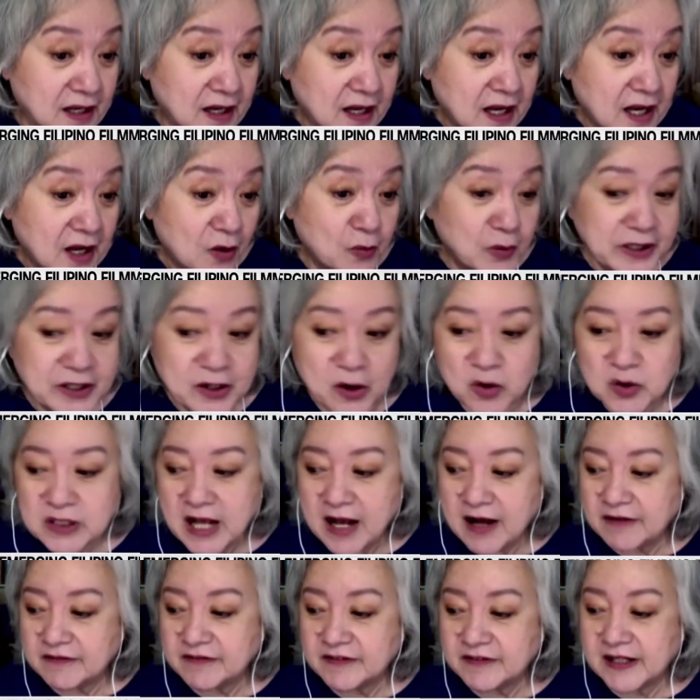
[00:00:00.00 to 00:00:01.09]
We don't have
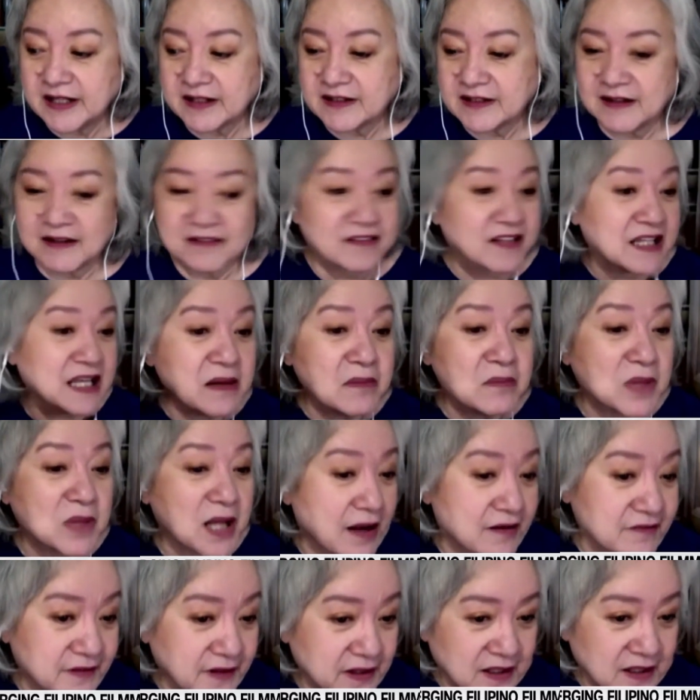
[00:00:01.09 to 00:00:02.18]
like the theme
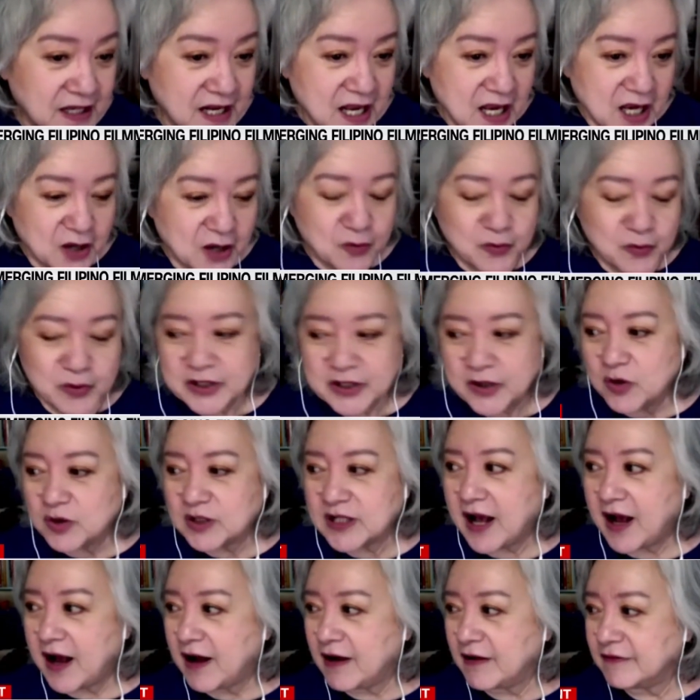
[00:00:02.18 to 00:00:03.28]
level. We don't
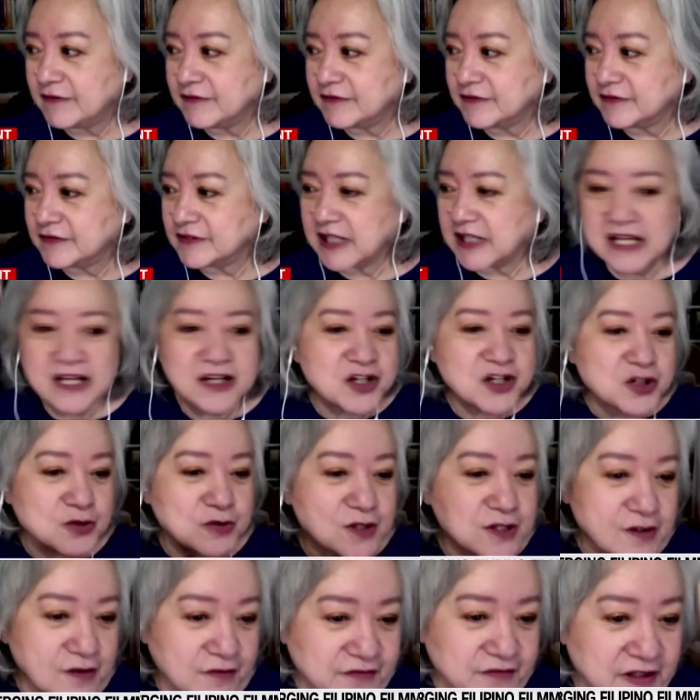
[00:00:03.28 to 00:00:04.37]
have the
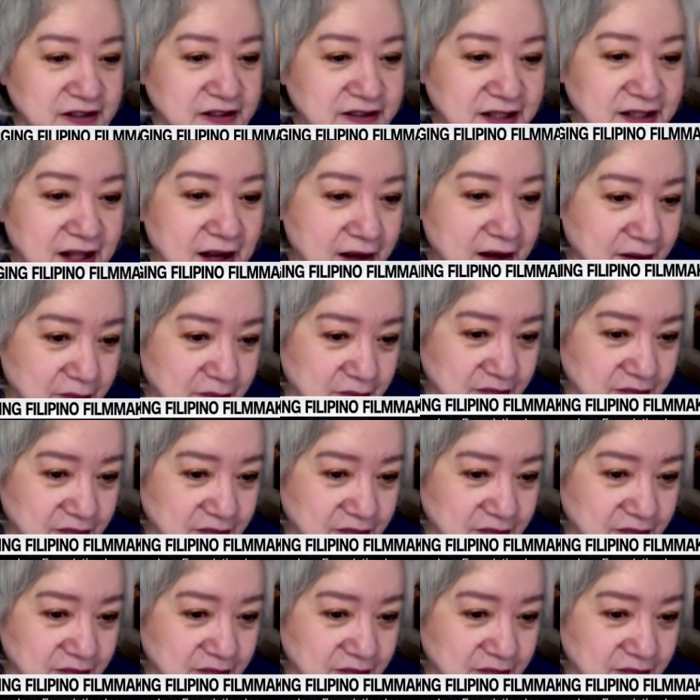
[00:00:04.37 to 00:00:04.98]
issues of their time.